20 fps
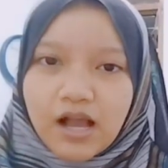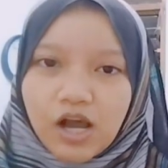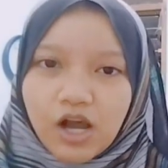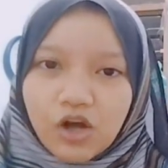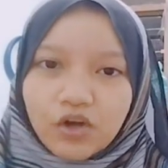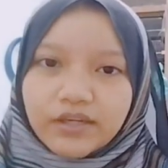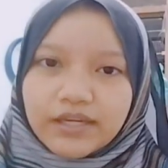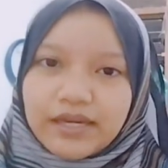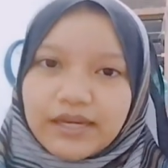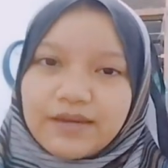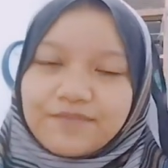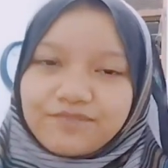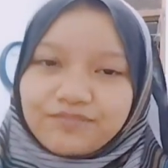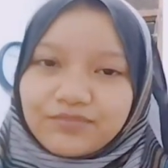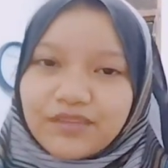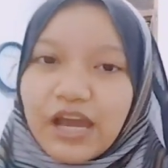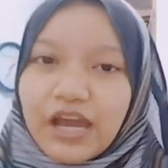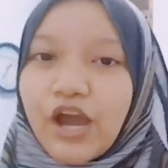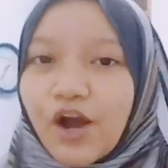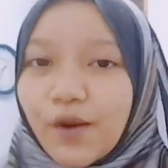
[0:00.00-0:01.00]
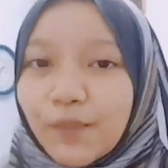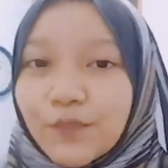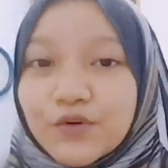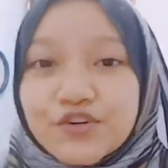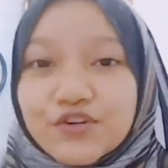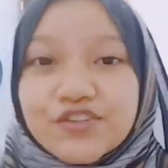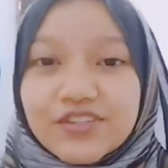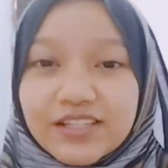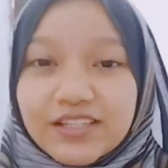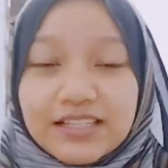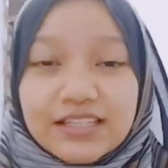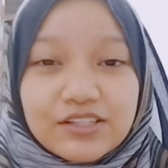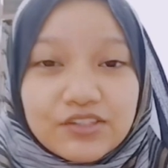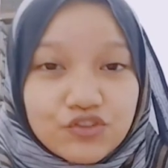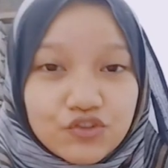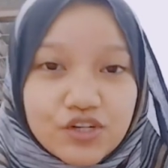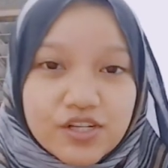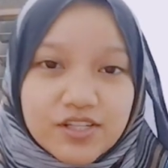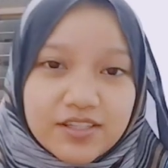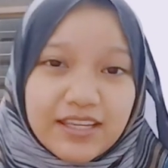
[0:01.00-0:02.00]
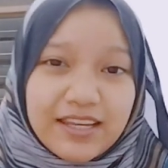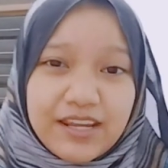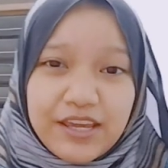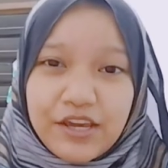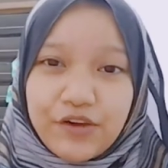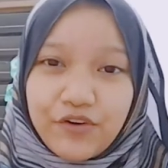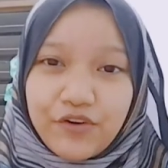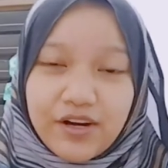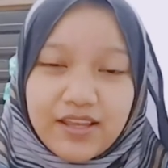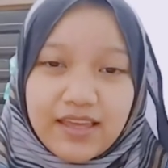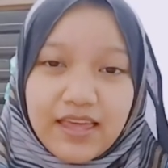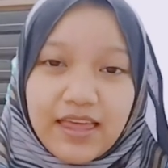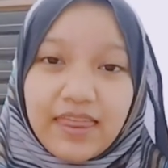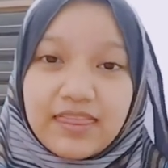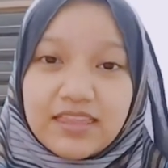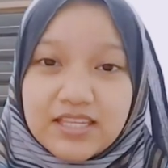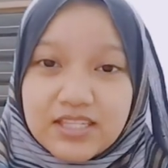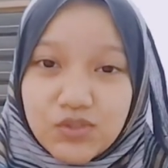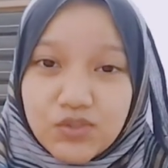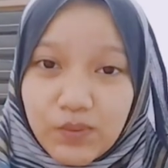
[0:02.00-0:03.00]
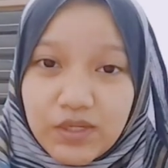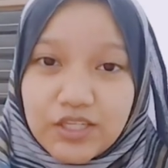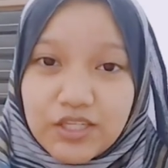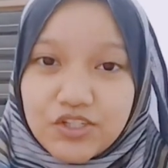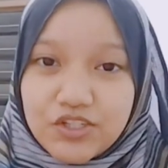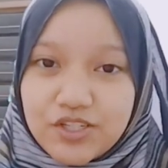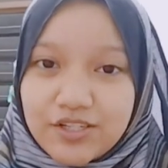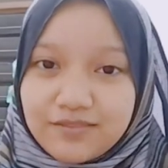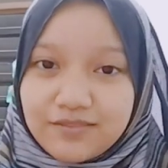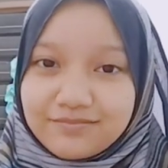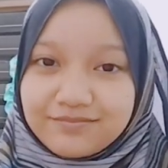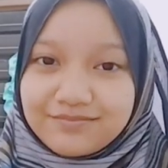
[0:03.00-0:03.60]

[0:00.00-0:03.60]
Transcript: Okay, I hope you're still interested in hearing this speech.